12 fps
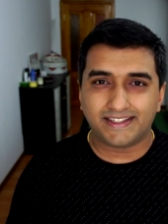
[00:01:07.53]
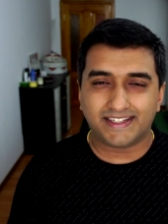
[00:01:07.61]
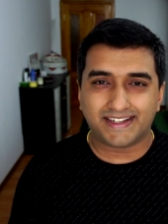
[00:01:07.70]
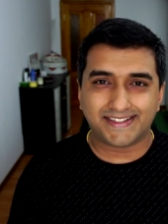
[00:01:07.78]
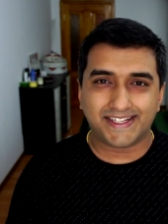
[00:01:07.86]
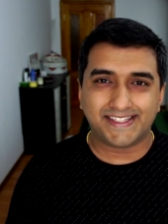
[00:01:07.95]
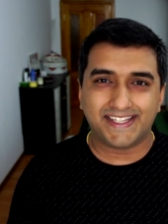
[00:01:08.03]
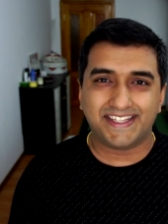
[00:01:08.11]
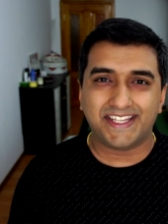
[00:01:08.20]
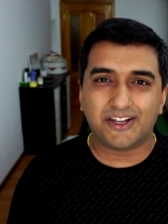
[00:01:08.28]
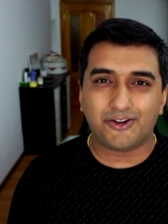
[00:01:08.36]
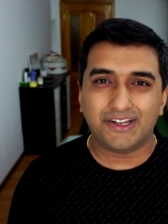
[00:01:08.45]
in kazakhstan
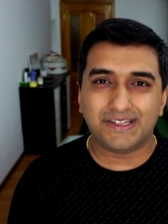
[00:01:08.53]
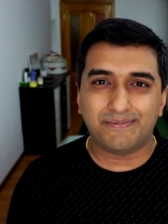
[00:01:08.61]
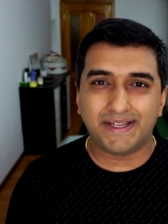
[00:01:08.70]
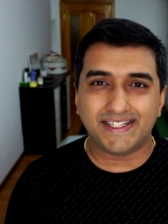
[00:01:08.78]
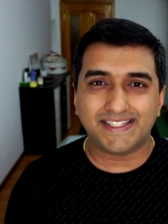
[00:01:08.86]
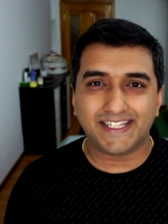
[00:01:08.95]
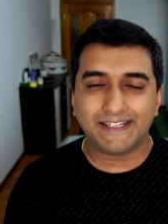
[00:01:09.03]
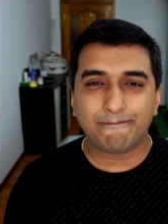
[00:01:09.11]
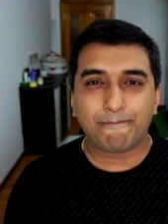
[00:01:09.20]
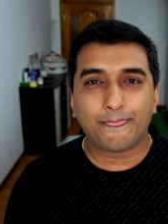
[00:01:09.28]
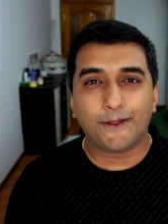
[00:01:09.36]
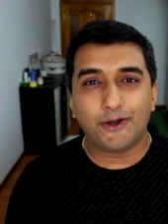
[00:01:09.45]
they call it benzene
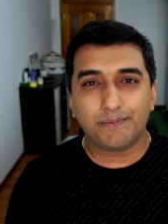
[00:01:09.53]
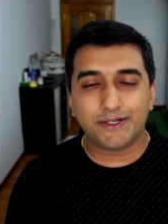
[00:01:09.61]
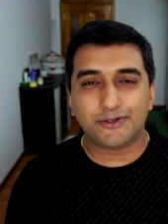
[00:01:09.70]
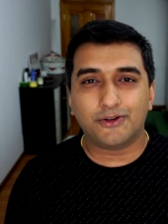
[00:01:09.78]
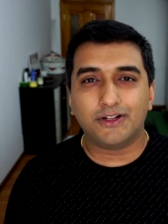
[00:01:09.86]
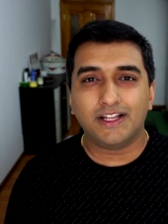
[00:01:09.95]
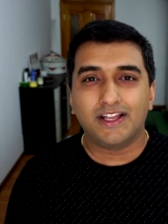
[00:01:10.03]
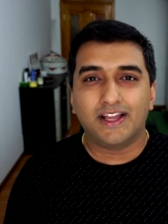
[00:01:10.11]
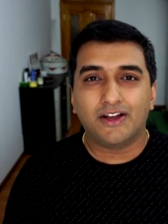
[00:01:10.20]
or petrol